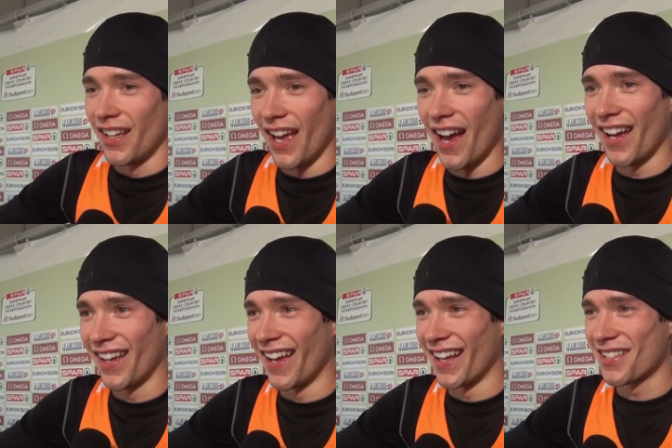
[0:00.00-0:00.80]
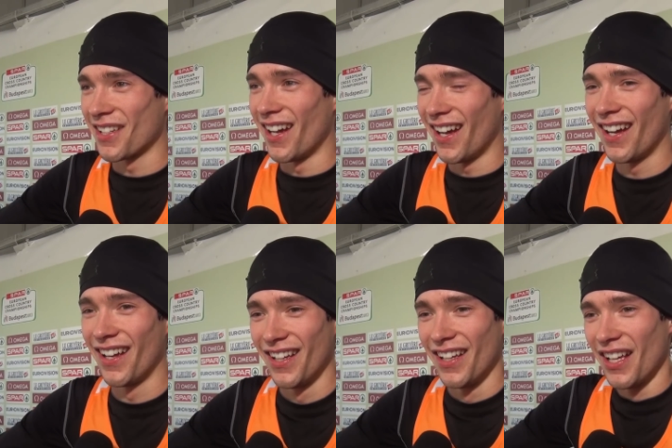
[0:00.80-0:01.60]
Yeah, yeah, it's uh,
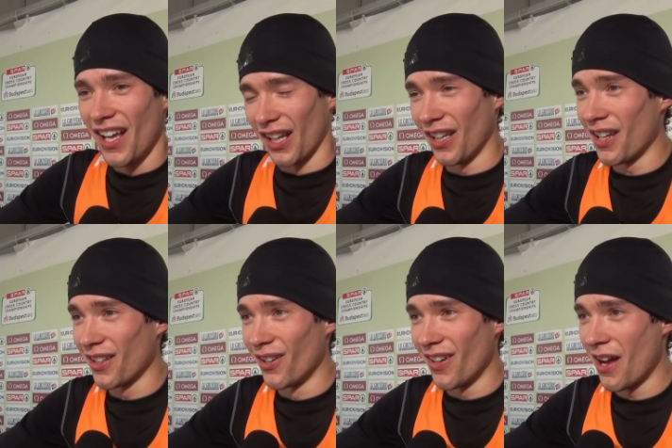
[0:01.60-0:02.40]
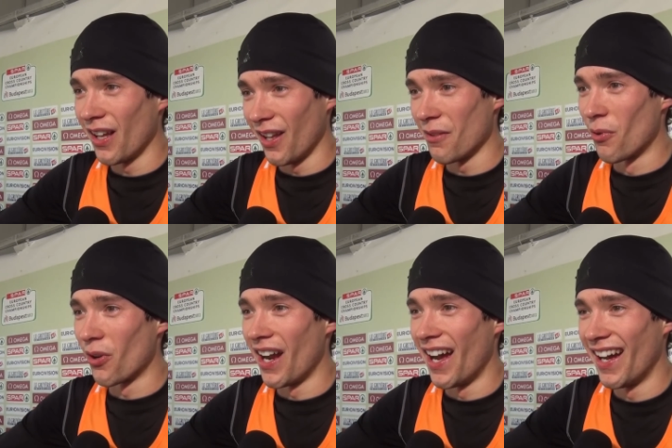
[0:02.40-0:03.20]
a lot longer, a lot
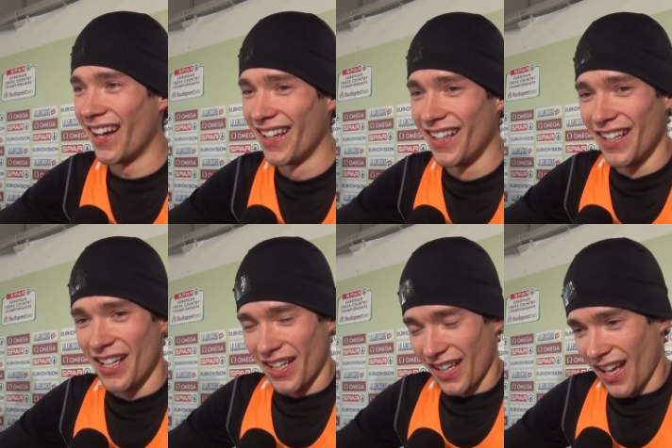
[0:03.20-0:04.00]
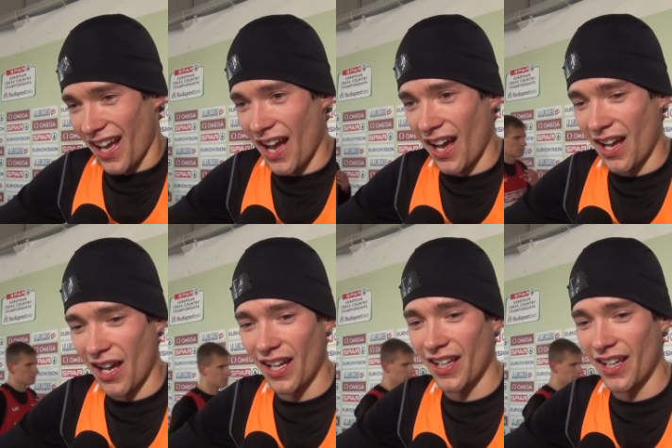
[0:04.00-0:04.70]
more uh,